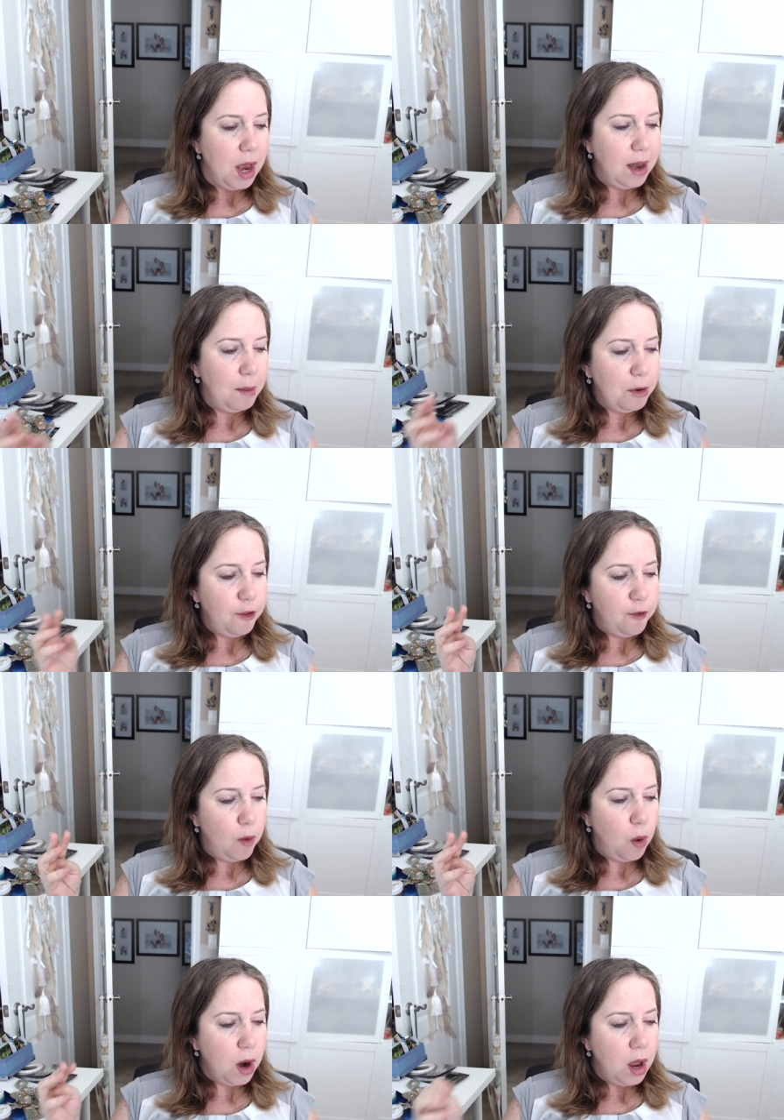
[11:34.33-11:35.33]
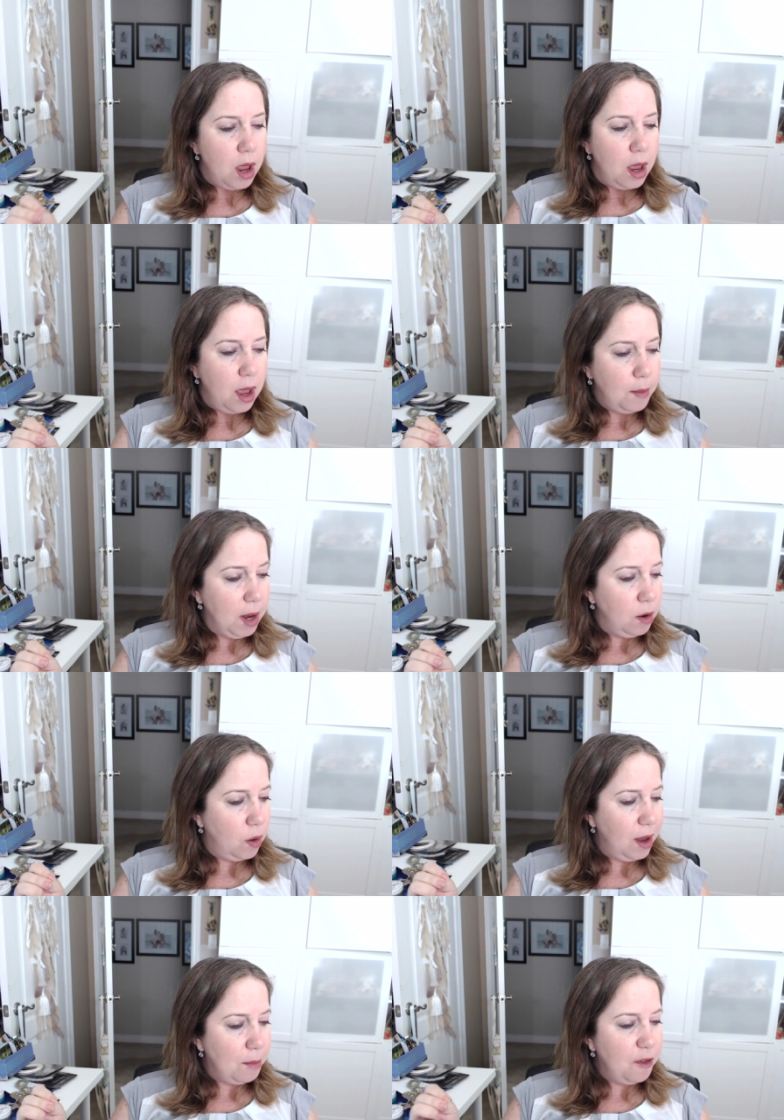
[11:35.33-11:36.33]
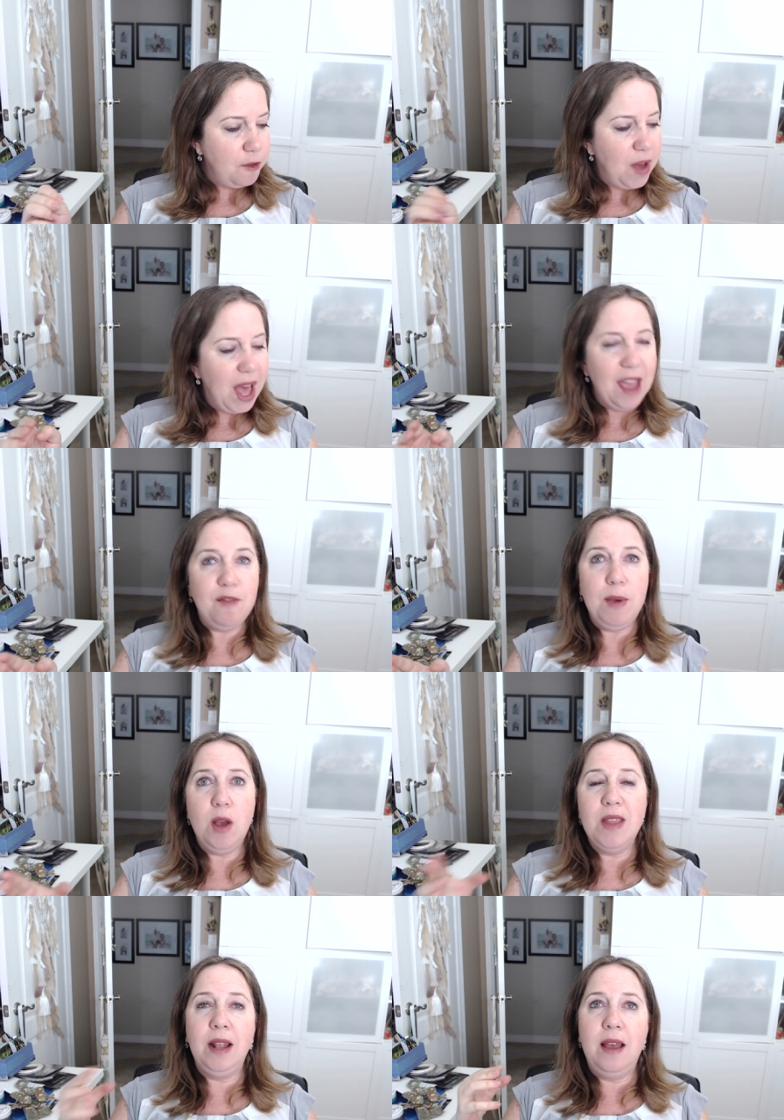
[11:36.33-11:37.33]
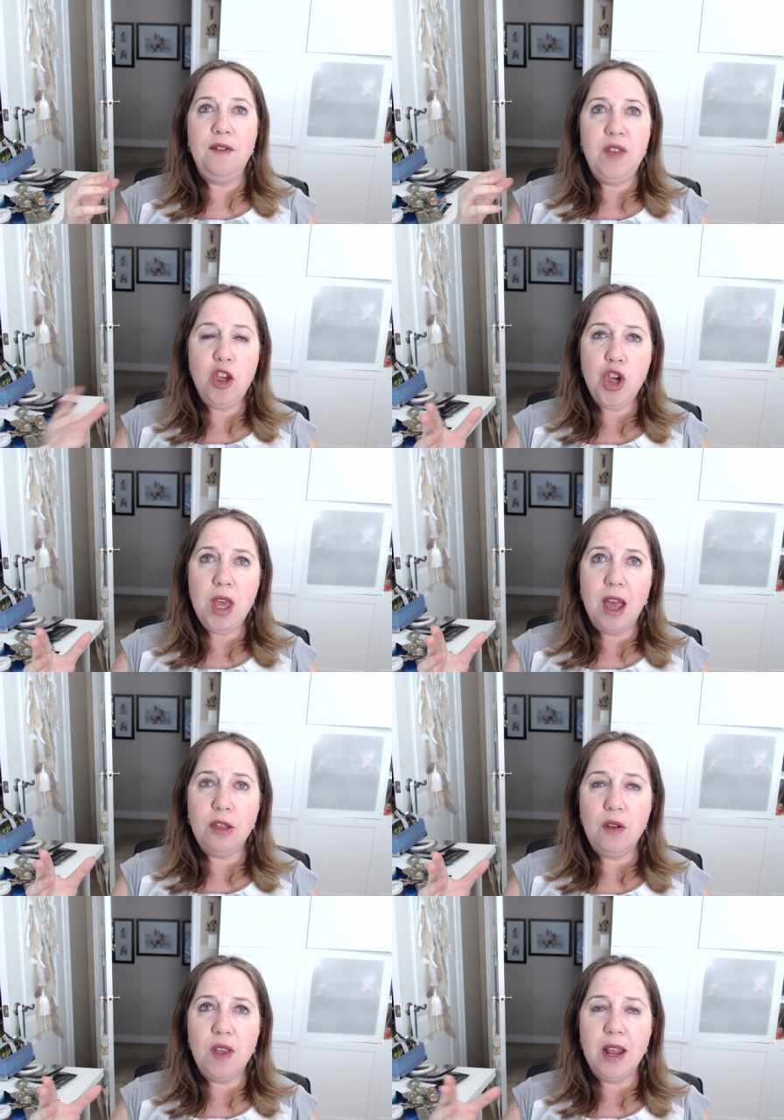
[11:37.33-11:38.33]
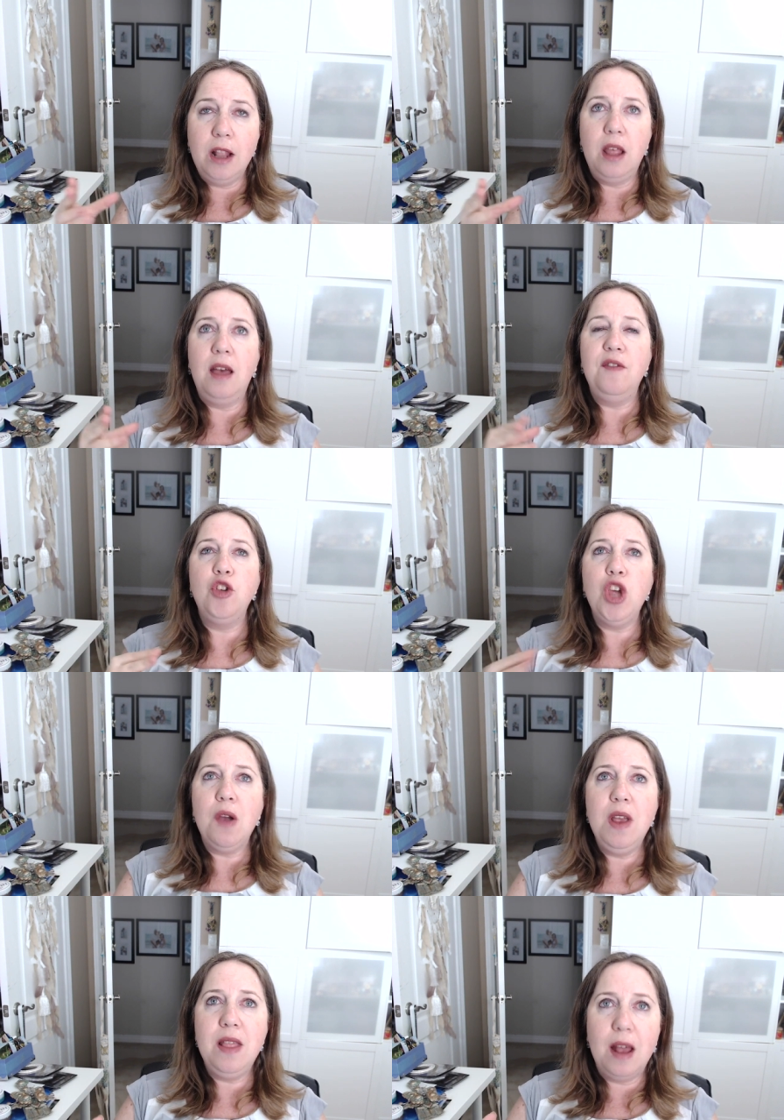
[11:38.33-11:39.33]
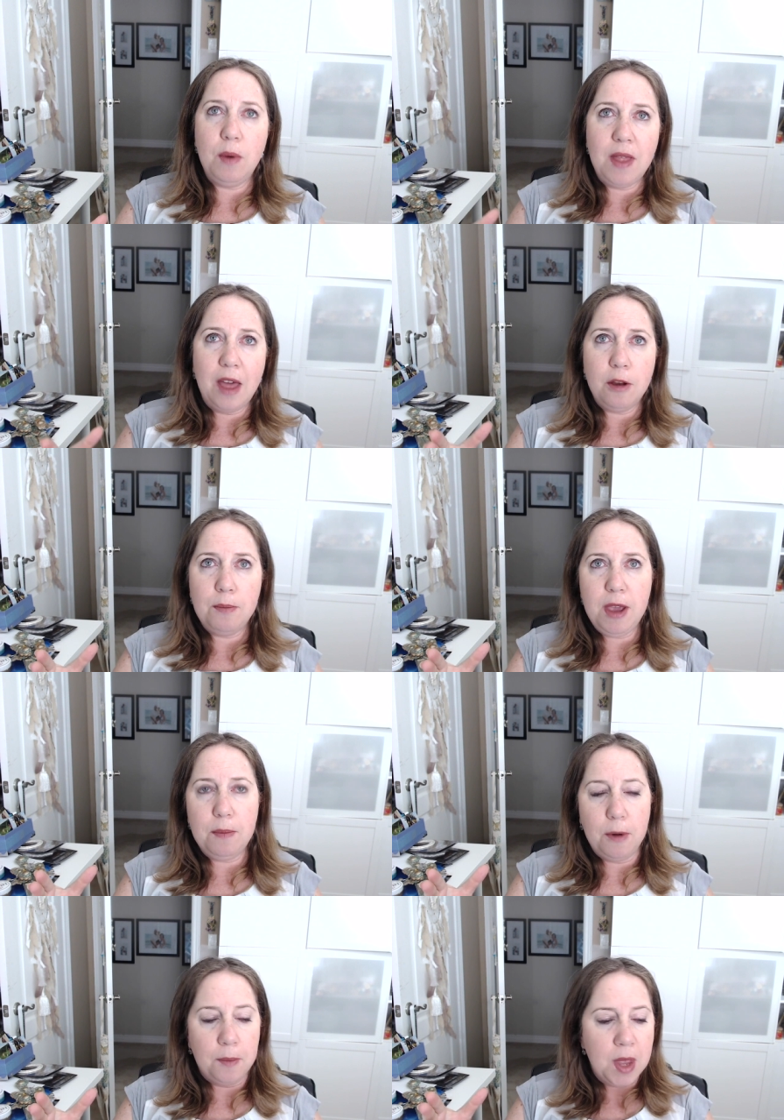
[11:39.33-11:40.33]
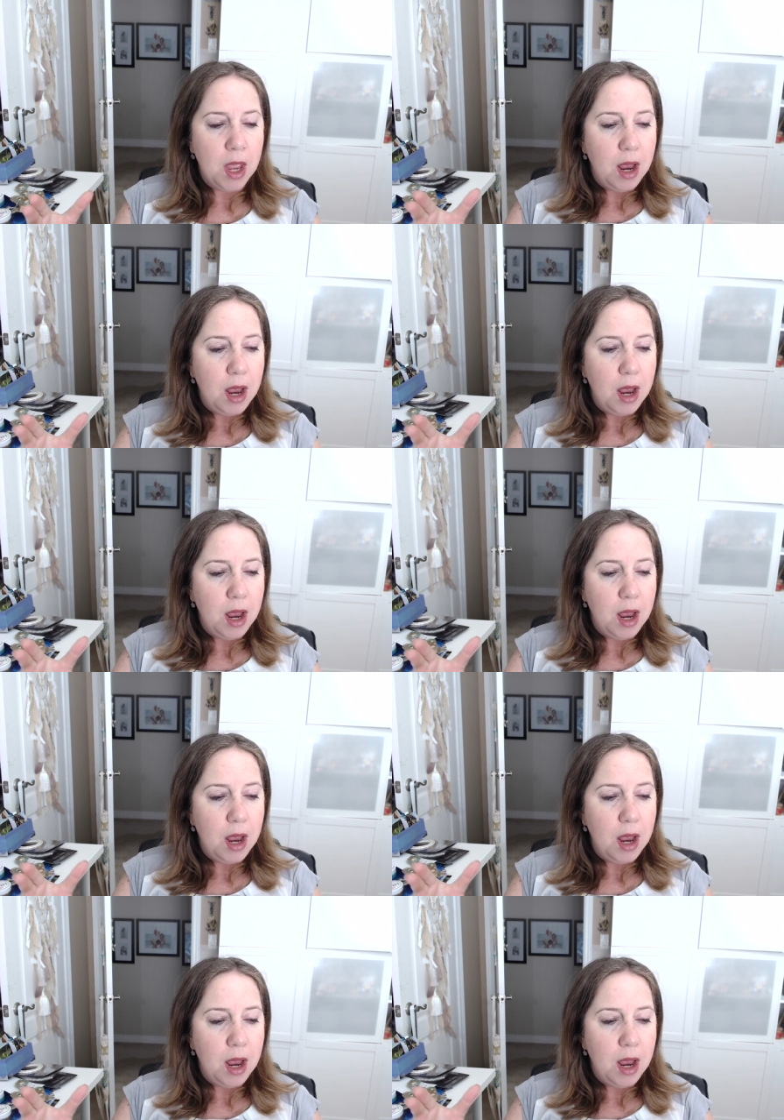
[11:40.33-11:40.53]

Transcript: Number four, I mean, no, number five, because I love teaching others and I love sharing that with other people.